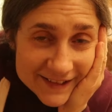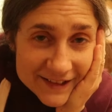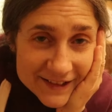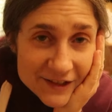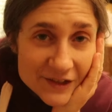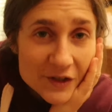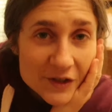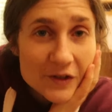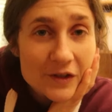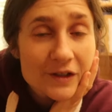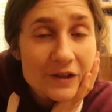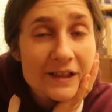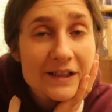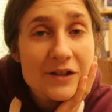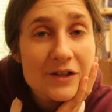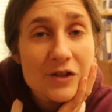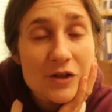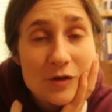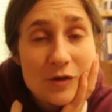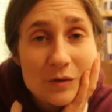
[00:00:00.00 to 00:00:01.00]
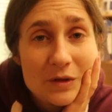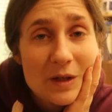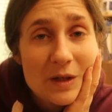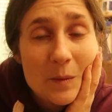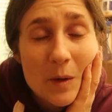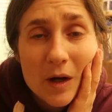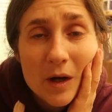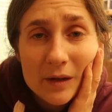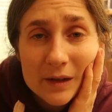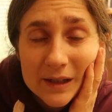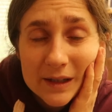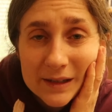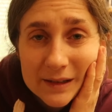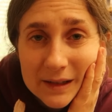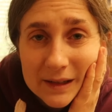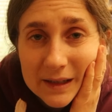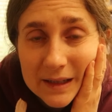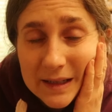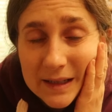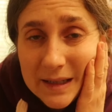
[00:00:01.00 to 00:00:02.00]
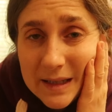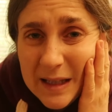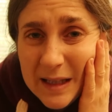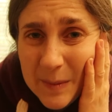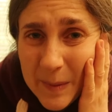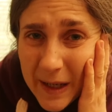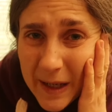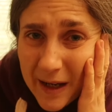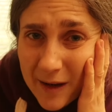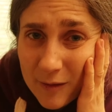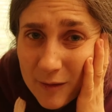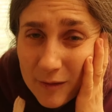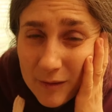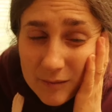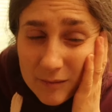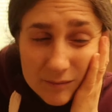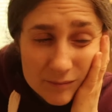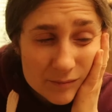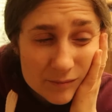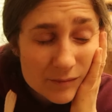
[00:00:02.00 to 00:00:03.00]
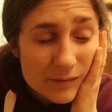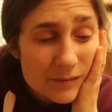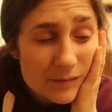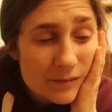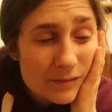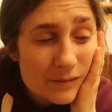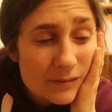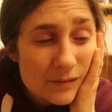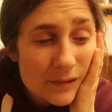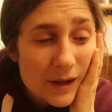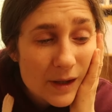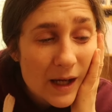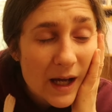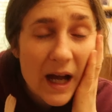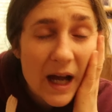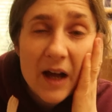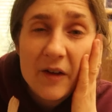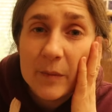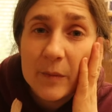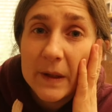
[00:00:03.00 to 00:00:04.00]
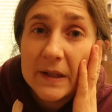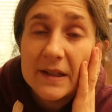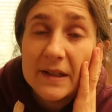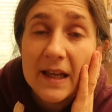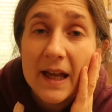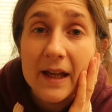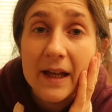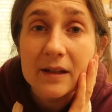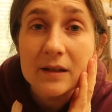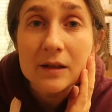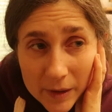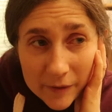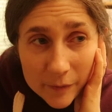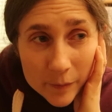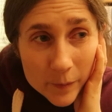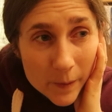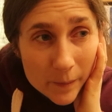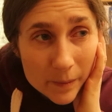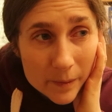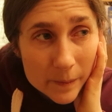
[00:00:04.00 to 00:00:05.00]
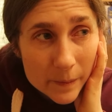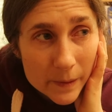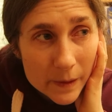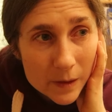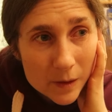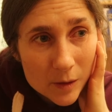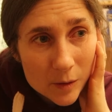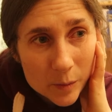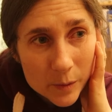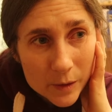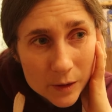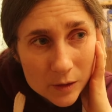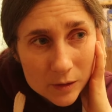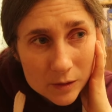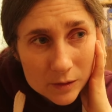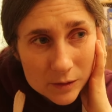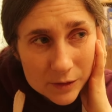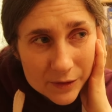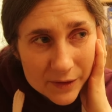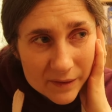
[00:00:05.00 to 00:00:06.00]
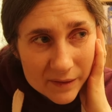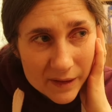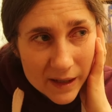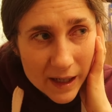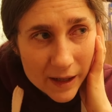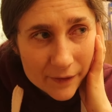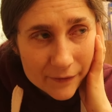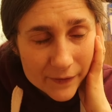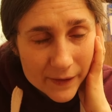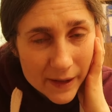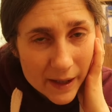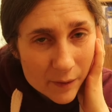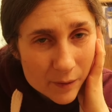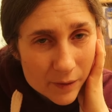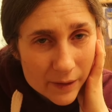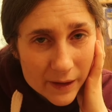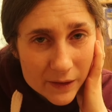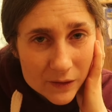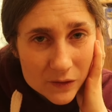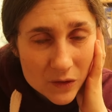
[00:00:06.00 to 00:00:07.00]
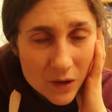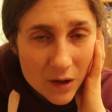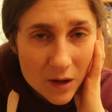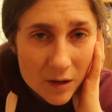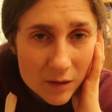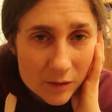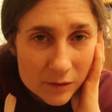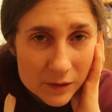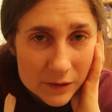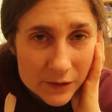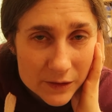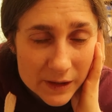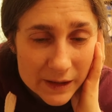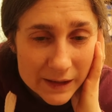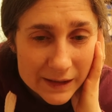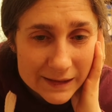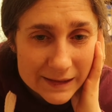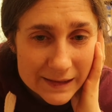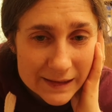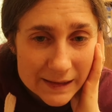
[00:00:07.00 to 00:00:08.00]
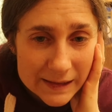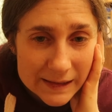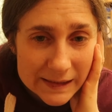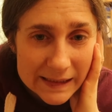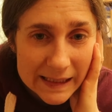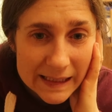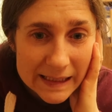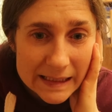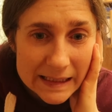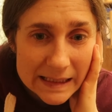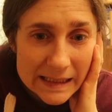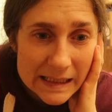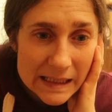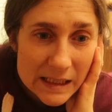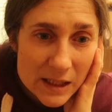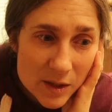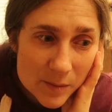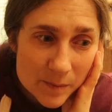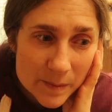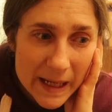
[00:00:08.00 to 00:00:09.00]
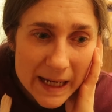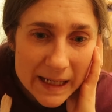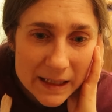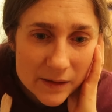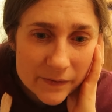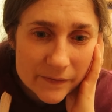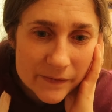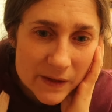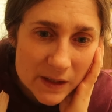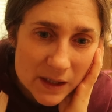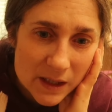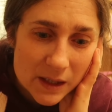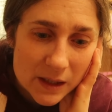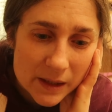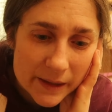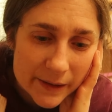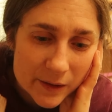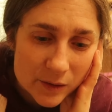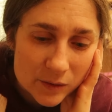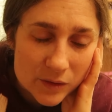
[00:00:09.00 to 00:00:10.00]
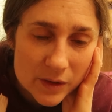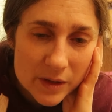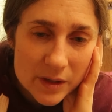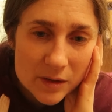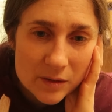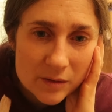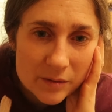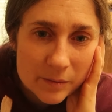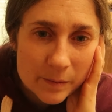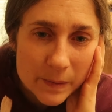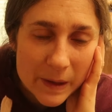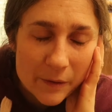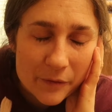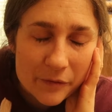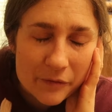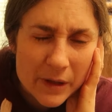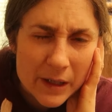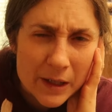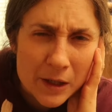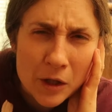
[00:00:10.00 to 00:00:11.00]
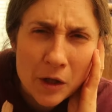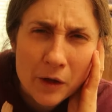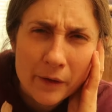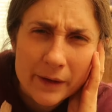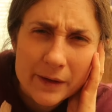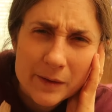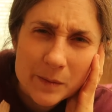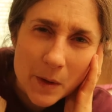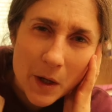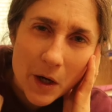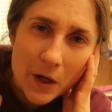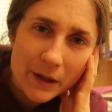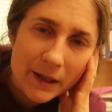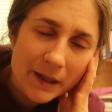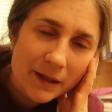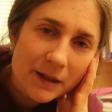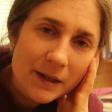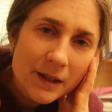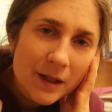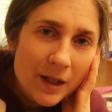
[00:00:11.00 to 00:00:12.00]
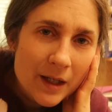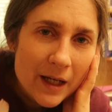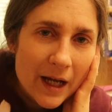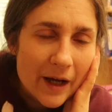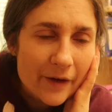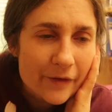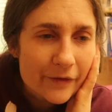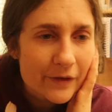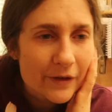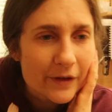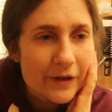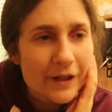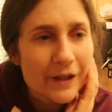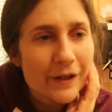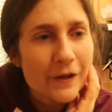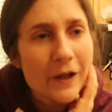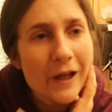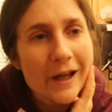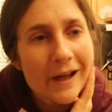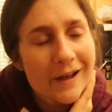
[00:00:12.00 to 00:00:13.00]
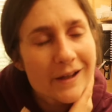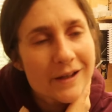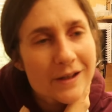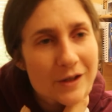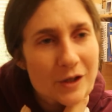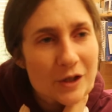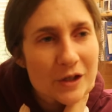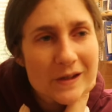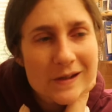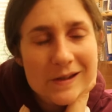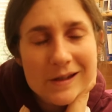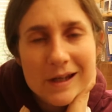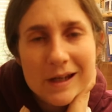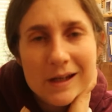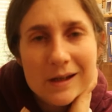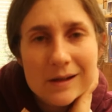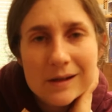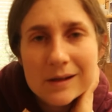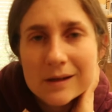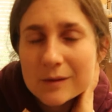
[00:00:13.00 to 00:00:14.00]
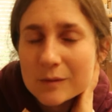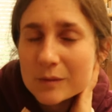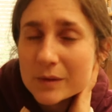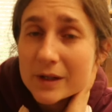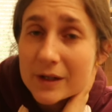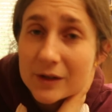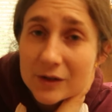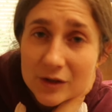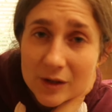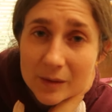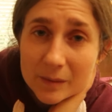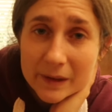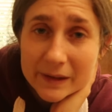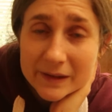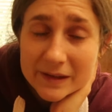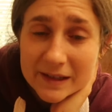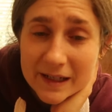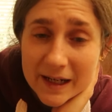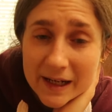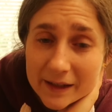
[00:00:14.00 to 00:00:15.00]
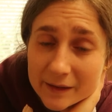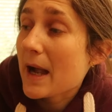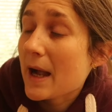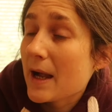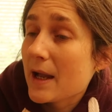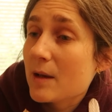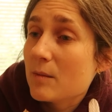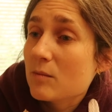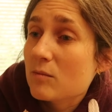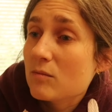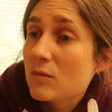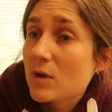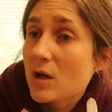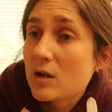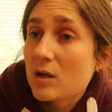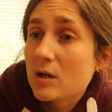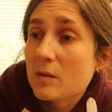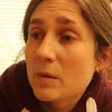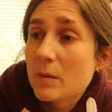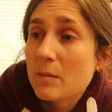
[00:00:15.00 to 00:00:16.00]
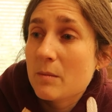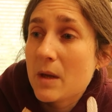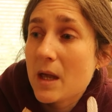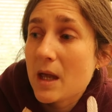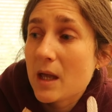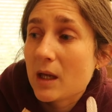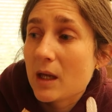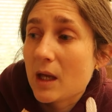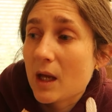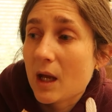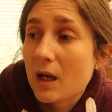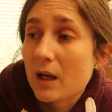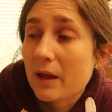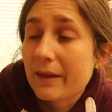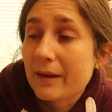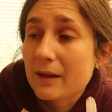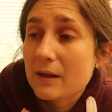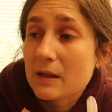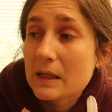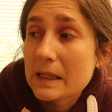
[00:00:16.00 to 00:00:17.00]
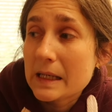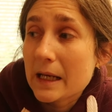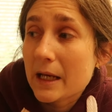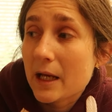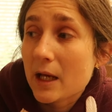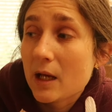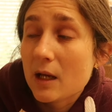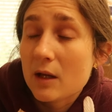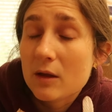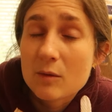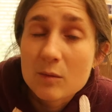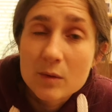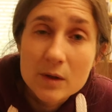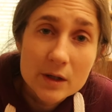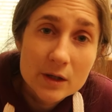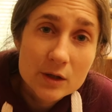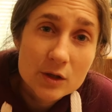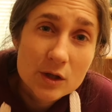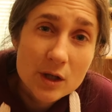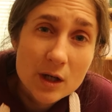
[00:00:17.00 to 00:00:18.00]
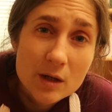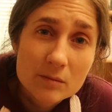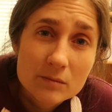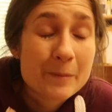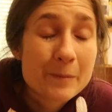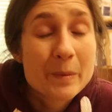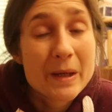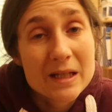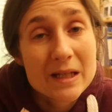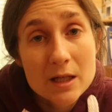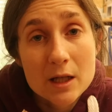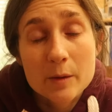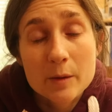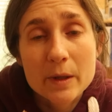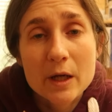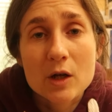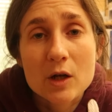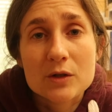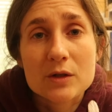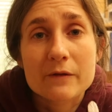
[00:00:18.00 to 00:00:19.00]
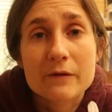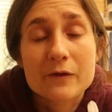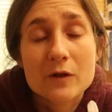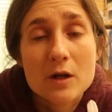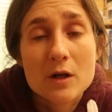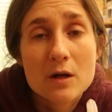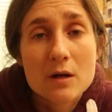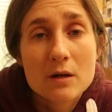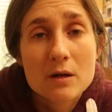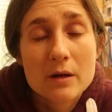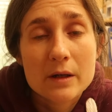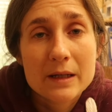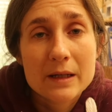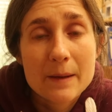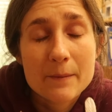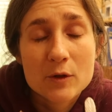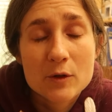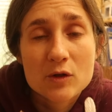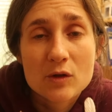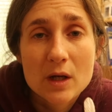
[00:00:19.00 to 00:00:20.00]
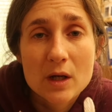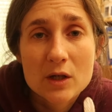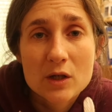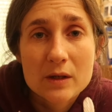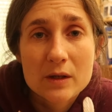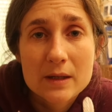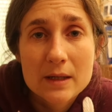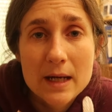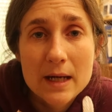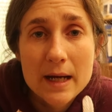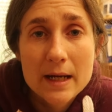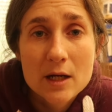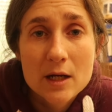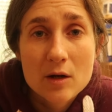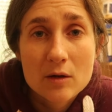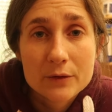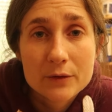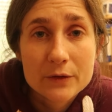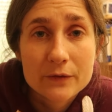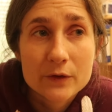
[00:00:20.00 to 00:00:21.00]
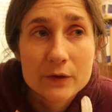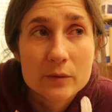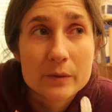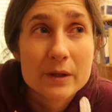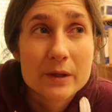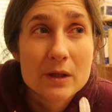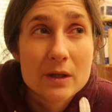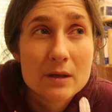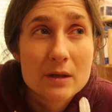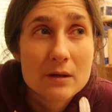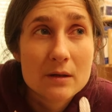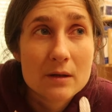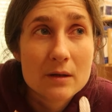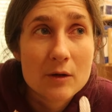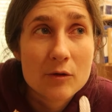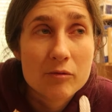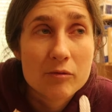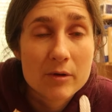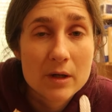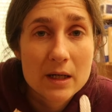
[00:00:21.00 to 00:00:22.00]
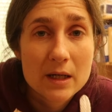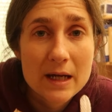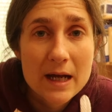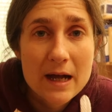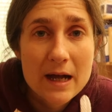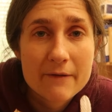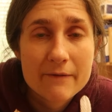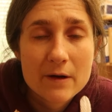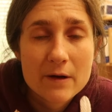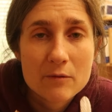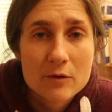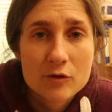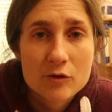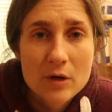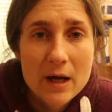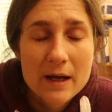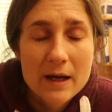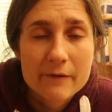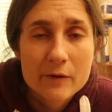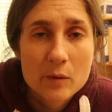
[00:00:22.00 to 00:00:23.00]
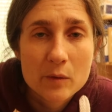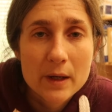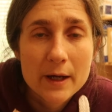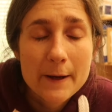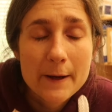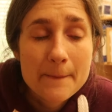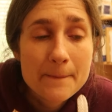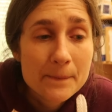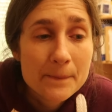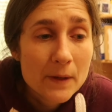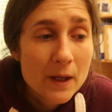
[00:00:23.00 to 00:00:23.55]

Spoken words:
So it's Tuesday morning. It's about 10:30. I've probably been up a good half an hour, that's all, because I didn't get into bed physically until about 3 o'clock this morning after the late stint in the workshop last night. I'm not going to be making anything today in the workshop, basically because I've got a demonstration tonight in Oxford, which is a 3.5 hour drive away.